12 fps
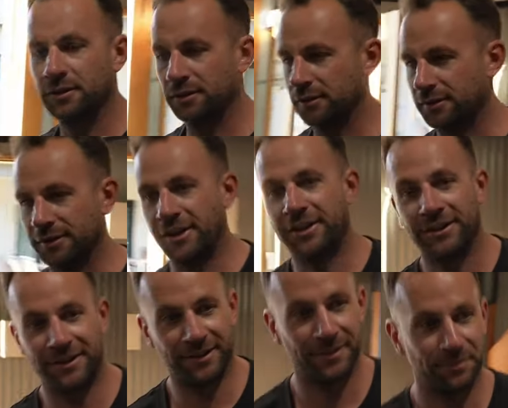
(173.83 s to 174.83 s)
Oh,
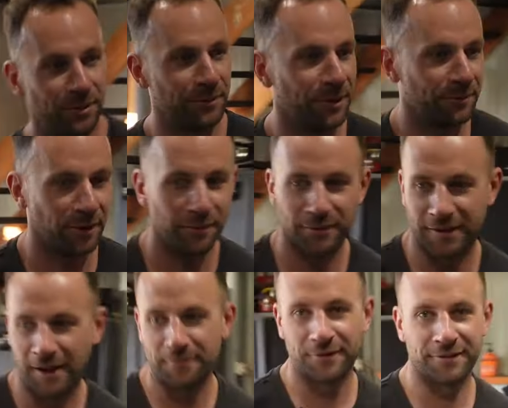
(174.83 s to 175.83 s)
let's pop it over. Hope the
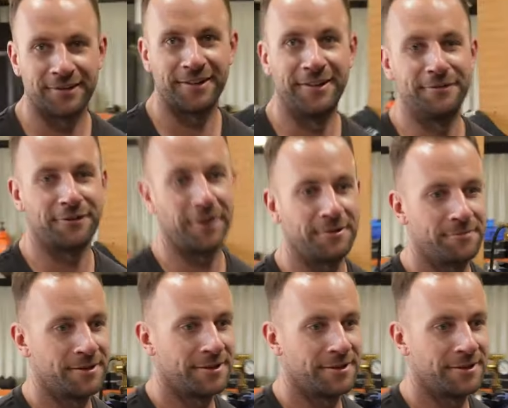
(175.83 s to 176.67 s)
cameras are in frame.